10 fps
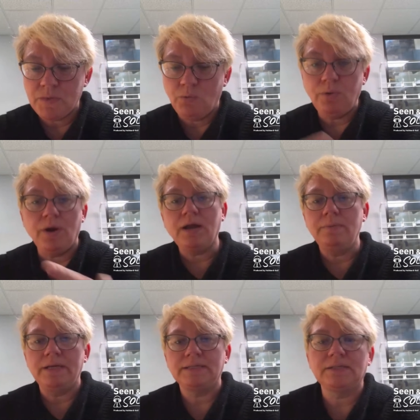We
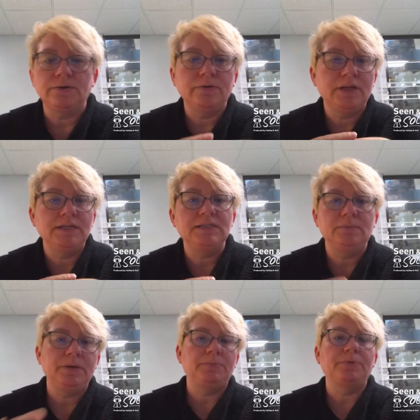recommend certain things
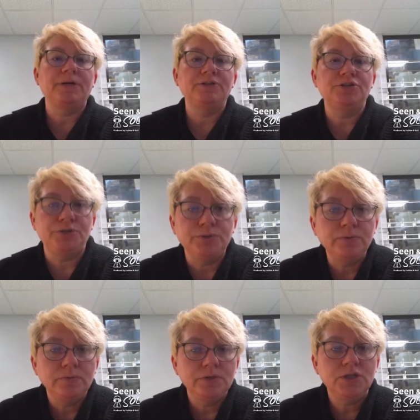that people can
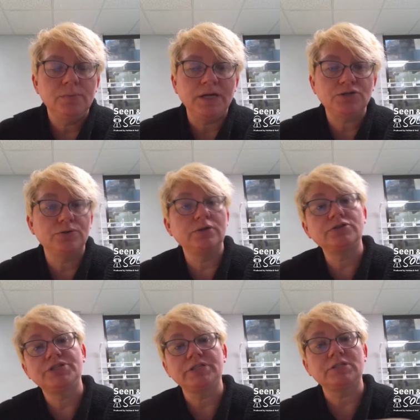do to make sure their
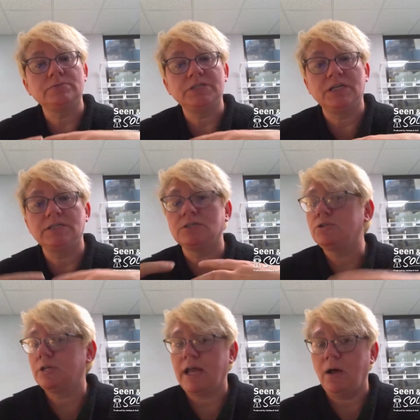system stays in
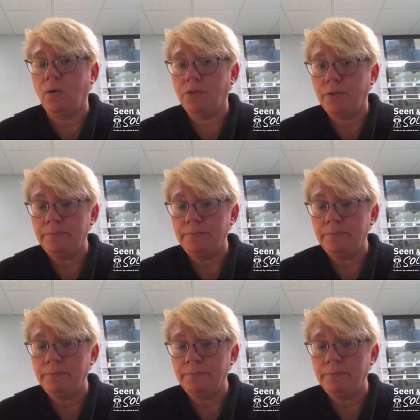good health.